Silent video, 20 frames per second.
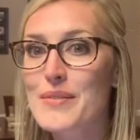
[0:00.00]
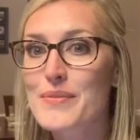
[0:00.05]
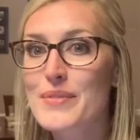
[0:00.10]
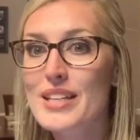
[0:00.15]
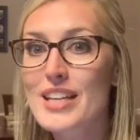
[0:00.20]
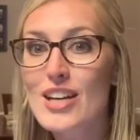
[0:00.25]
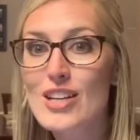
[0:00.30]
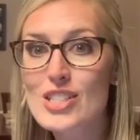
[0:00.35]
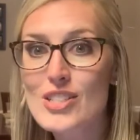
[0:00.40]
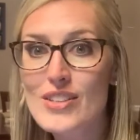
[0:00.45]

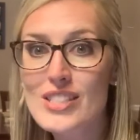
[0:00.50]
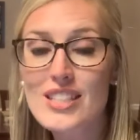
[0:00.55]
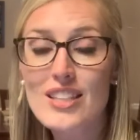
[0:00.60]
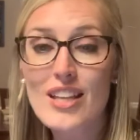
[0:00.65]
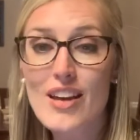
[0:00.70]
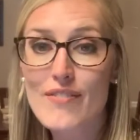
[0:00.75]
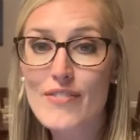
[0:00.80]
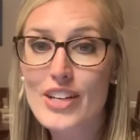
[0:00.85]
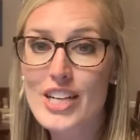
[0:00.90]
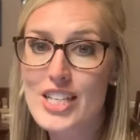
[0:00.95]
he also has a
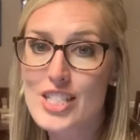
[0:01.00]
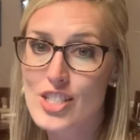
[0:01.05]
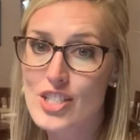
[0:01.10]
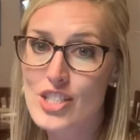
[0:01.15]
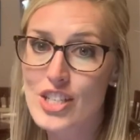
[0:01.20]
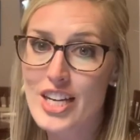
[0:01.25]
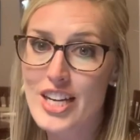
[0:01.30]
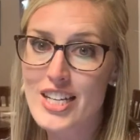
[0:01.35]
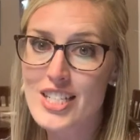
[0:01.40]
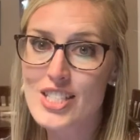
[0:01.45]
love for
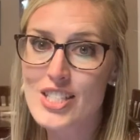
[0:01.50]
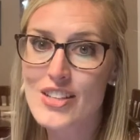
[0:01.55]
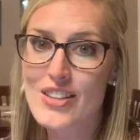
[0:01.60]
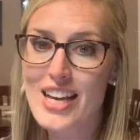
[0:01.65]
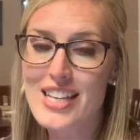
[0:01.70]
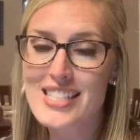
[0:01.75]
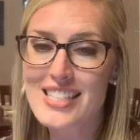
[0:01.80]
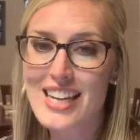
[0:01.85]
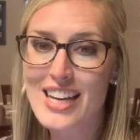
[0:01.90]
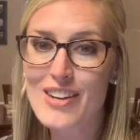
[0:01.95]
history, and so
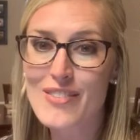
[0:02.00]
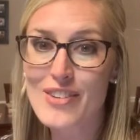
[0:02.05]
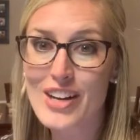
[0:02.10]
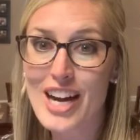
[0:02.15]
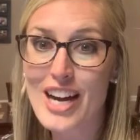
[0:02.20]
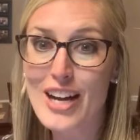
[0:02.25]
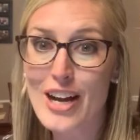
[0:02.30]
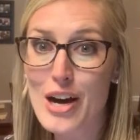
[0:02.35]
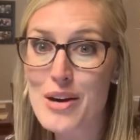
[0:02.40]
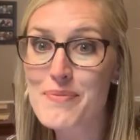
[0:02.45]
that's kind of where
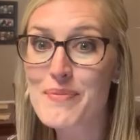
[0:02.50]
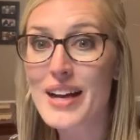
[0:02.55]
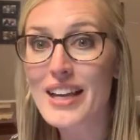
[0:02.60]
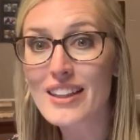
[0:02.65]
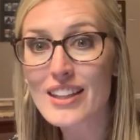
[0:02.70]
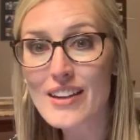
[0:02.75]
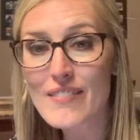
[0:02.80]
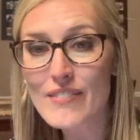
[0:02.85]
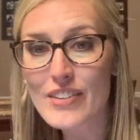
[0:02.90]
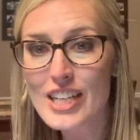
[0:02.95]
I got my
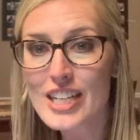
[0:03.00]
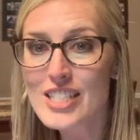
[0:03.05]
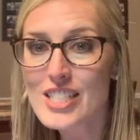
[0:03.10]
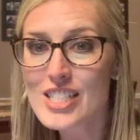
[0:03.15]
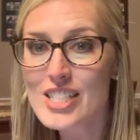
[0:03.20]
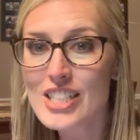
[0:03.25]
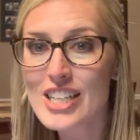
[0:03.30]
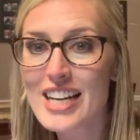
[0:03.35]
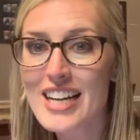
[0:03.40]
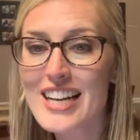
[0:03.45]
love for
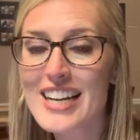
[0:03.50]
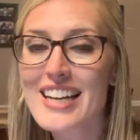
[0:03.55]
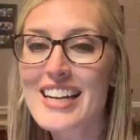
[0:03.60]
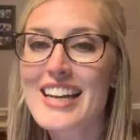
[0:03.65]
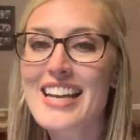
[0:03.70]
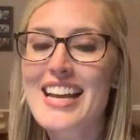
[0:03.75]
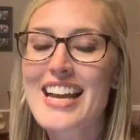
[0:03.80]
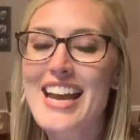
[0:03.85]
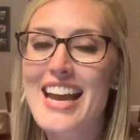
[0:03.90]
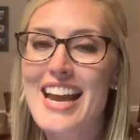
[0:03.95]
history
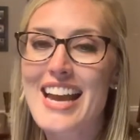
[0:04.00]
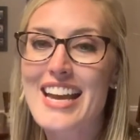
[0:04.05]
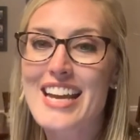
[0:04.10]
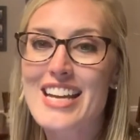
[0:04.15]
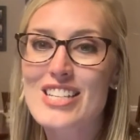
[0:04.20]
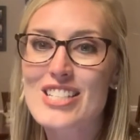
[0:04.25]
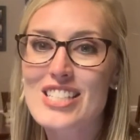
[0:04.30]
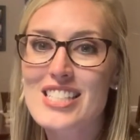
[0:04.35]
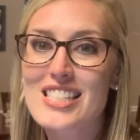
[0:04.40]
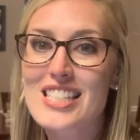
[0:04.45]

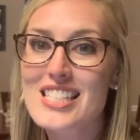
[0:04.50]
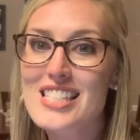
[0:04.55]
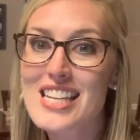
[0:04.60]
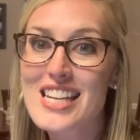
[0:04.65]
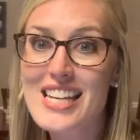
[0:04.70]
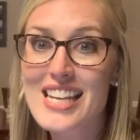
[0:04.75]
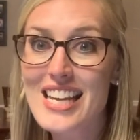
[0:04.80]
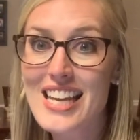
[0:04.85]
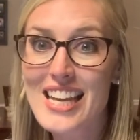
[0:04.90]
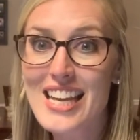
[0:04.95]
and just
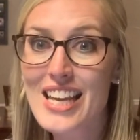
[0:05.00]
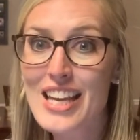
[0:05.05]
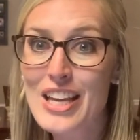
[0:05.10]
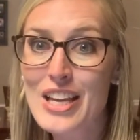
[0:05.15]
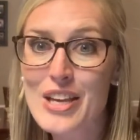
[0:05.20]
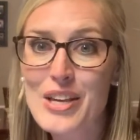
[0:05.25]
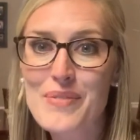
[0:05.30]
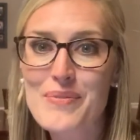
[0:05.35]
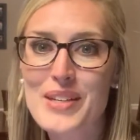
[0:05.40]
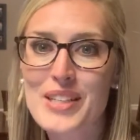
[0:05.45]
listening to
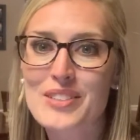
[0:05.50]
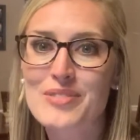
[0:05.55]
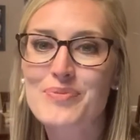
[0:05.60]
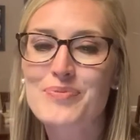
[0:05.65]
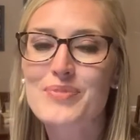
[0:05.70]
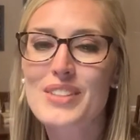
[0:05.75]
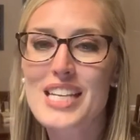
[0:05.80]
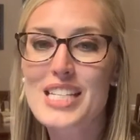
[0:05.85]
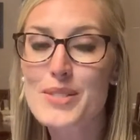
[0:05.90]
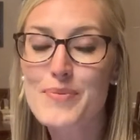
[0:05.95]
him and
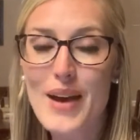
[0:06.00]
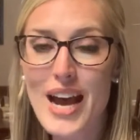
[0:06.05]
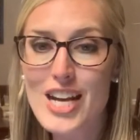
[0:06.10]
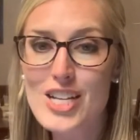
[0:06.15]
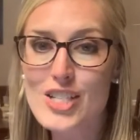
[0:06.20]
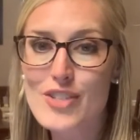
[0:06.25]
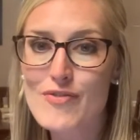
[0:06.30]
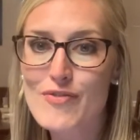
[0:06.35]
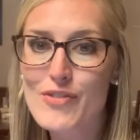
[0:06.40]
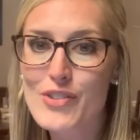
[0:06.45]
his
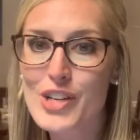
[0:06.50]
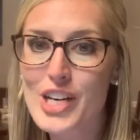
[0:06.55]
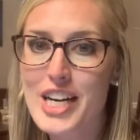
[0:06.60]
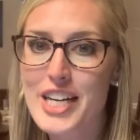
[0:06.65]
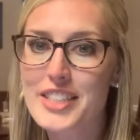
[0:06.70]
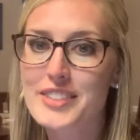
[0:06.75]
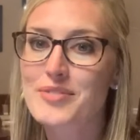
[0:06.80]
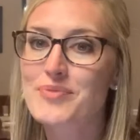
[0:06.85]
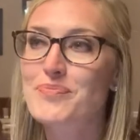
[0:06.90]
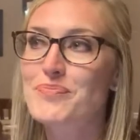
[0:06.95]
passion for
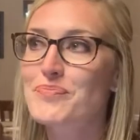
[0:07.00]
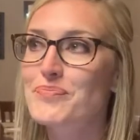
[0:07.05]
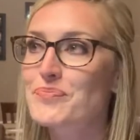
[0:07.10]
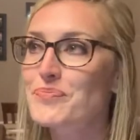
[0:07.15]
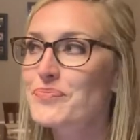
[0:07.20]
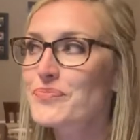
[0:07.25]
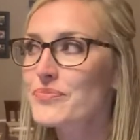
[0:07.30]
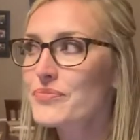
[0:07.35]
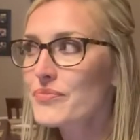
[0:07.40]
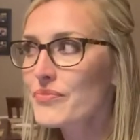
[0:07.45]
it.
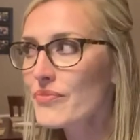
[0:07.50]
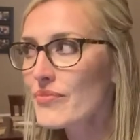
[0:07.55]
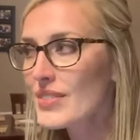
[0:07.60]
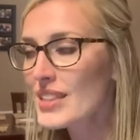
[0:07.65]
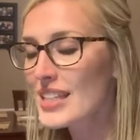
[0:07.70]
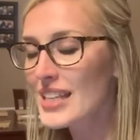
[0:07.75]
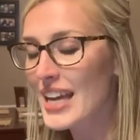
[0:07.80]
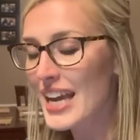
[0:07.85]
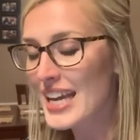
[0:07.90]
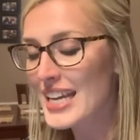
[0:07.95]

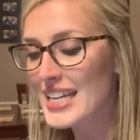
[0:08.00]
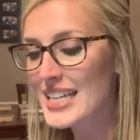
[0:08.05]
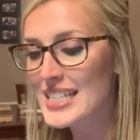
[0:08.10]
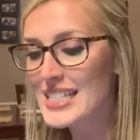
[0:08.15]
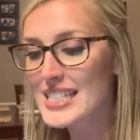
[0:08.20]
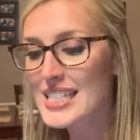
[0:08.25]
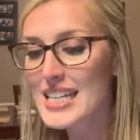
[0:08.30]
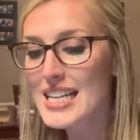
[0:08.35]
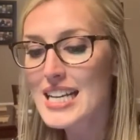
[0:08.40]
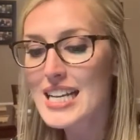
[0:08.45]

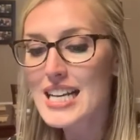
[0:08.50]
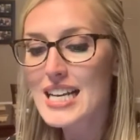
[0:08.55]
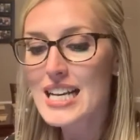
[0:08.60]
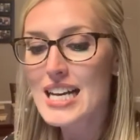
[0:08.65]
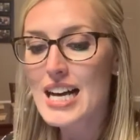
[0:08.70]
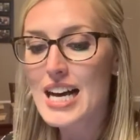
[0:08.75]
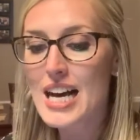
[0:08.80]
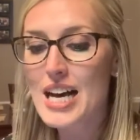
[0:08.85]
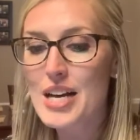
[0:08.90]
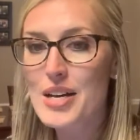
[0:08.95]
And
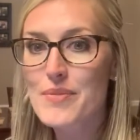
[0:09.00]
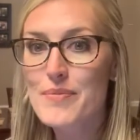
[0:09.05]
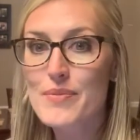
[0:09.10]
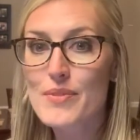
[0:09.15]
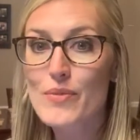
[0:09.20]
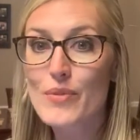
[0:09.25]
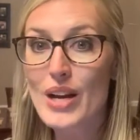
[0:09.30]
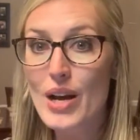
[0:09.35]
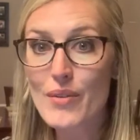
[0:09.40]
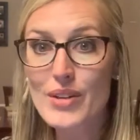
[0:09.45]

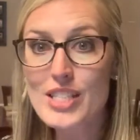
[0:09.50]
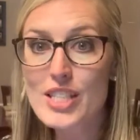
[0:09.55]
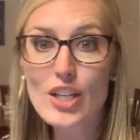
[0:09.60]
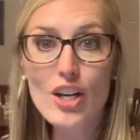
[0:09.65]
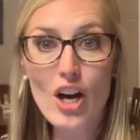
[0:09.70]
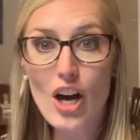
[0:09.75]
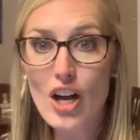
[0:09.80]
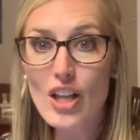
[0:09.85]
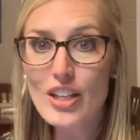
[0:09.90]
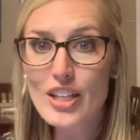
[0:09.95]
when I went to
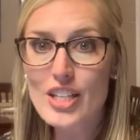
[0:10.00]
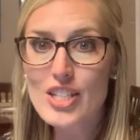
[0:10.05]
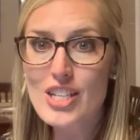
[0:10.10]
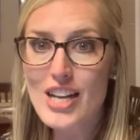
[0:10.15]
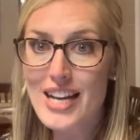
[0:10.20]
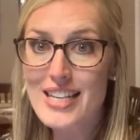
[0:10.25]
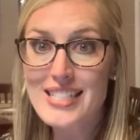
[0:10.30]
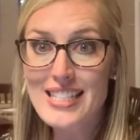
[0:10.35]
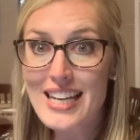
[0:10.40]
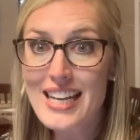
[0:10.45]
college,
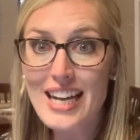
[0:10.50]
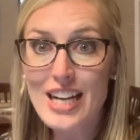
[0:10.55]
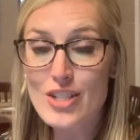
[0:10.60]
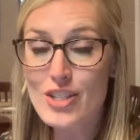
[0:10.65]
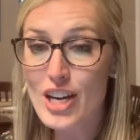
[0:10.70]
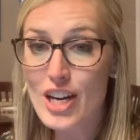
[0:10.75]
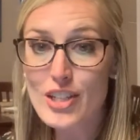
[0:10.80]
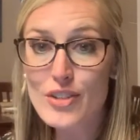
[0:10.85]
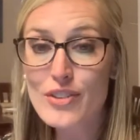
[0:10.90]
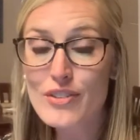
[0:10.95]
I
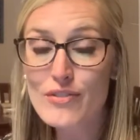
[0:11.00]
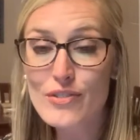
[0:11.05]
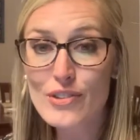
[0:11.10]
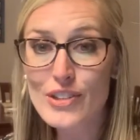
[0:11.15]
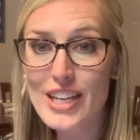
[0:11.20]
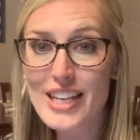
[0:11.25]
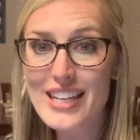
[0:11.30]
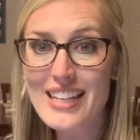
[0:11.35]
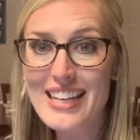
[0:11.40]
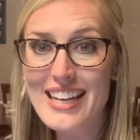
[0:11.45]
tried to
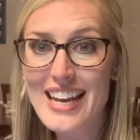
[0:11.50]
avoid